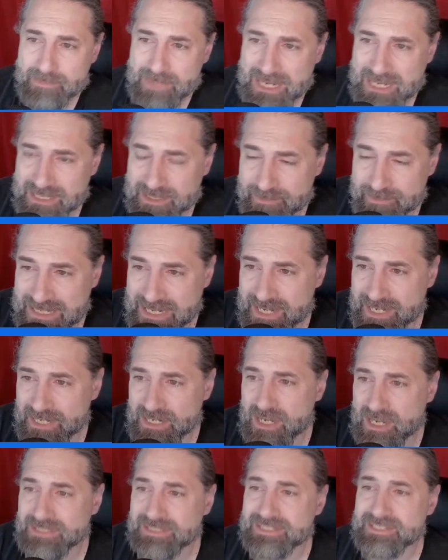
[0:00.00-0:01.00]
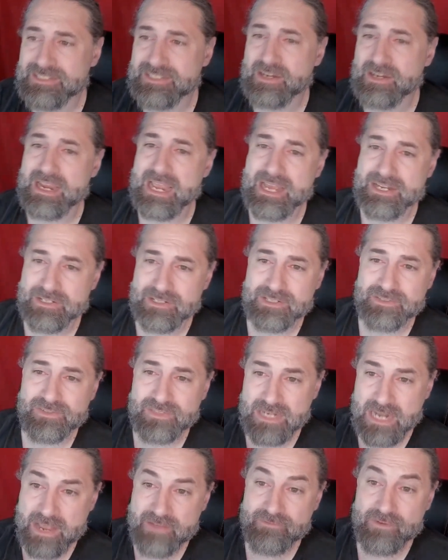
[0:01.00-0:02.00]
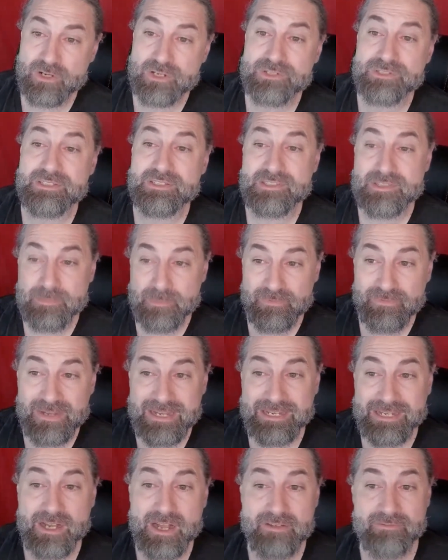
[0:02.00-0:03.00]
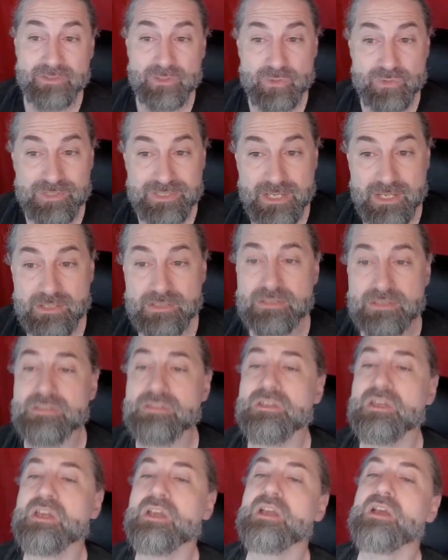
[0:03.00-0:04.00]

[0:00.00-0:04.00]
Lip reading: by eliminating unnecessary adjectives and adverbs and simplifying convoluted sentences.